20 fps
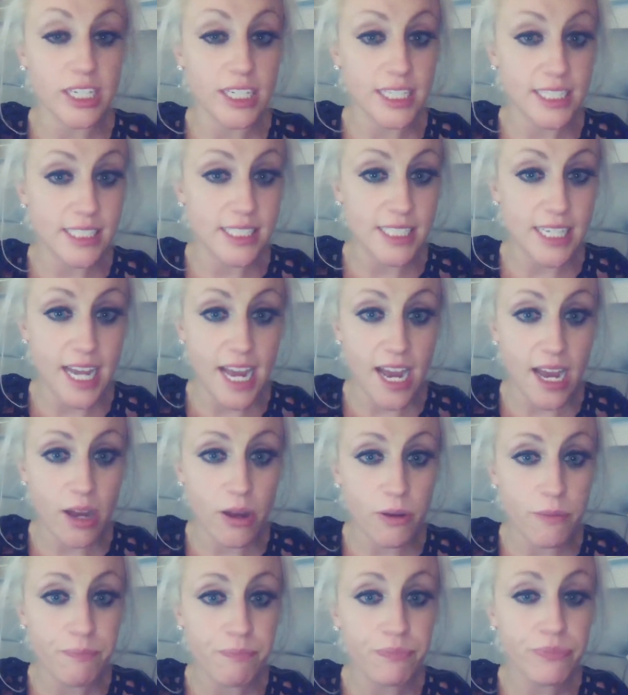Because
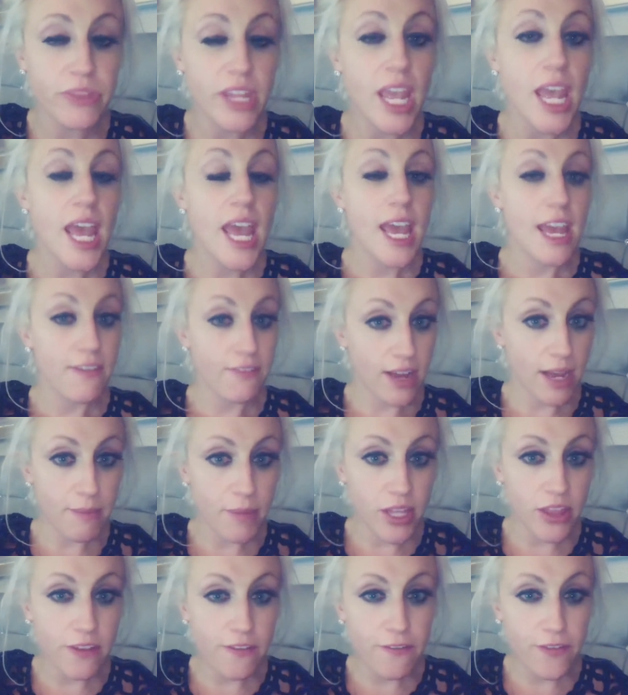now, if I'm
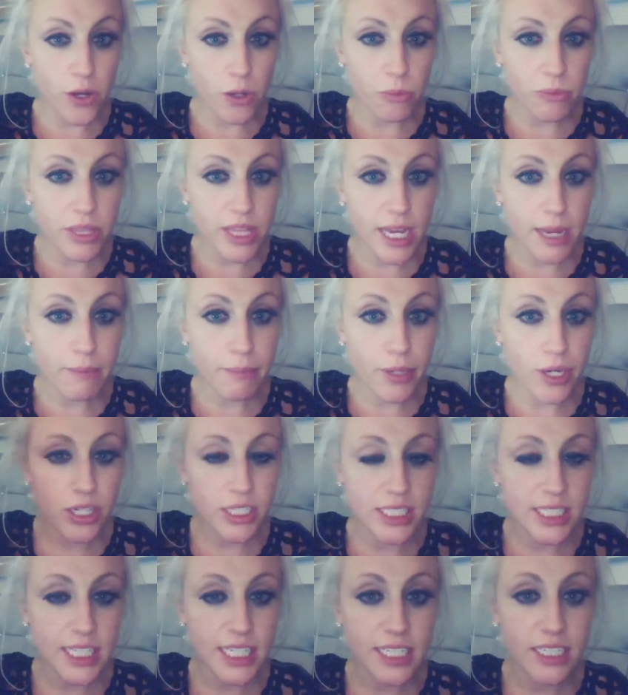on the phone with that
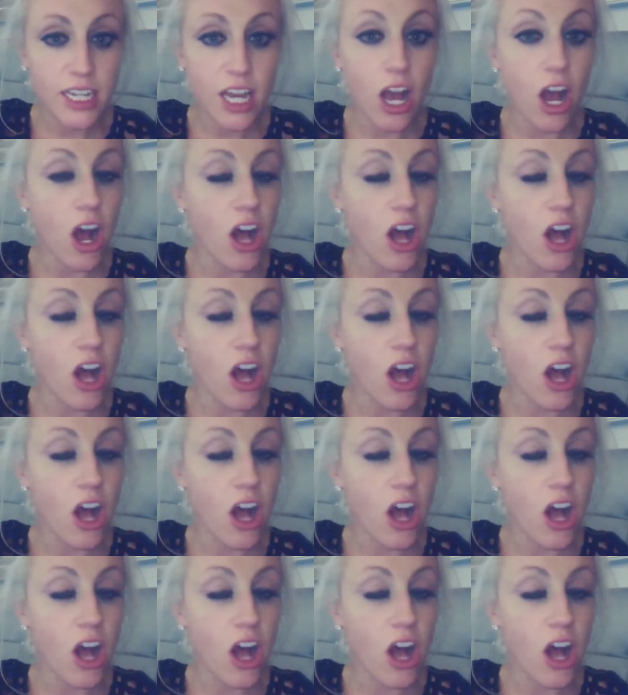person,